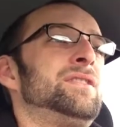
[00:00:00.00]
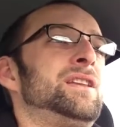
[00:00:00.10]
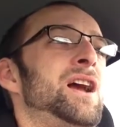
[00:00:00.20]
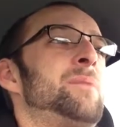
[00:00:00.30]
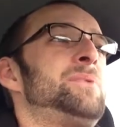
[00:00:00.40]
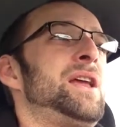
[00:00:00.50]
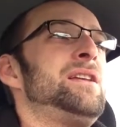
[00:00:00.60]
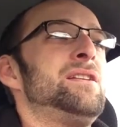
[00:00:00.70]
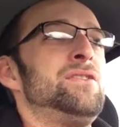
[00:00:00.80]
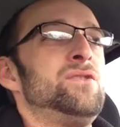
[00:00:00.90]
The
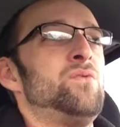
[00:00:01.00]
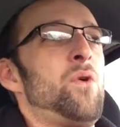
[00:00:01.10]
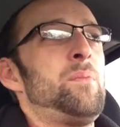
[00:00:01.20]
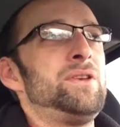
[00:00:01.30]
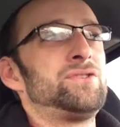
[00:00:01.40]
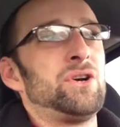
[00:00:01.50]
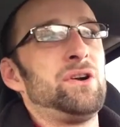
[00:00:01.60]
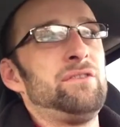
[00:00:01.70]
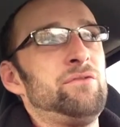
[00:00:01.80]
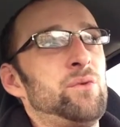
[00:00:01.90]
update you won't be
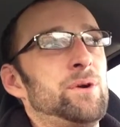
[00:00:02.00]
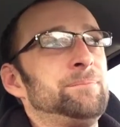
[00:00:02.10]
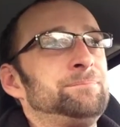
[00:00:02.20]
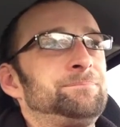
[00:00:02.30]
sorry for.